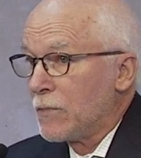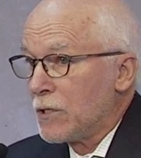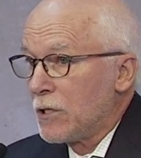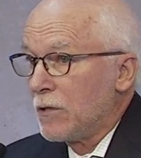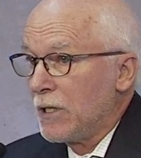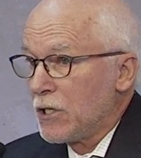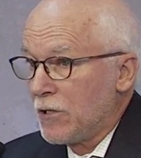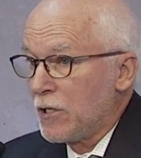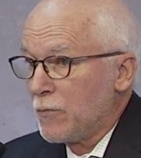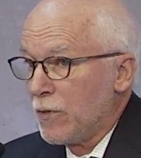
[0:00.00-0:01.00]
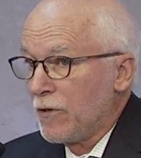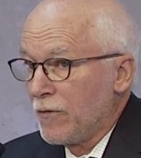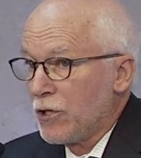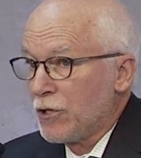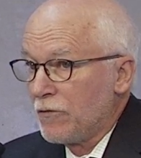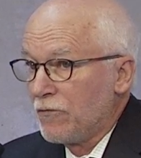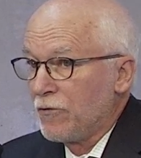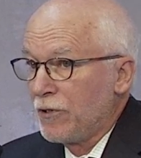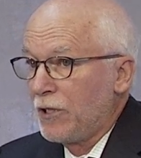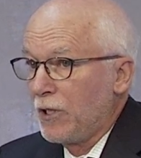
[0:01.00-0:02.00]
So that's the motivation for
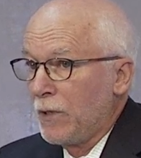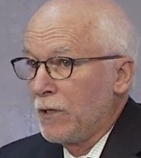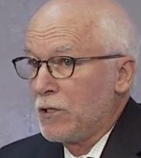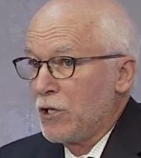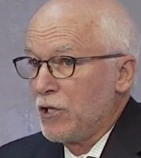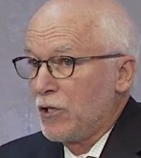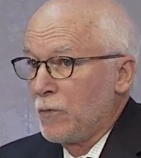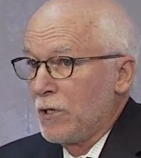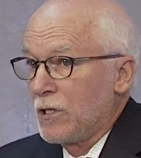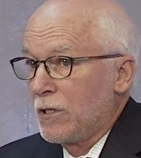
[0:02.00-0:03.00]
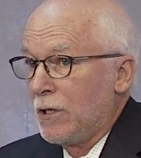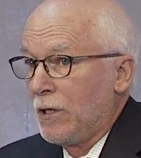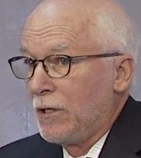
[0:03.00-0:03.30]
thinking about sustainability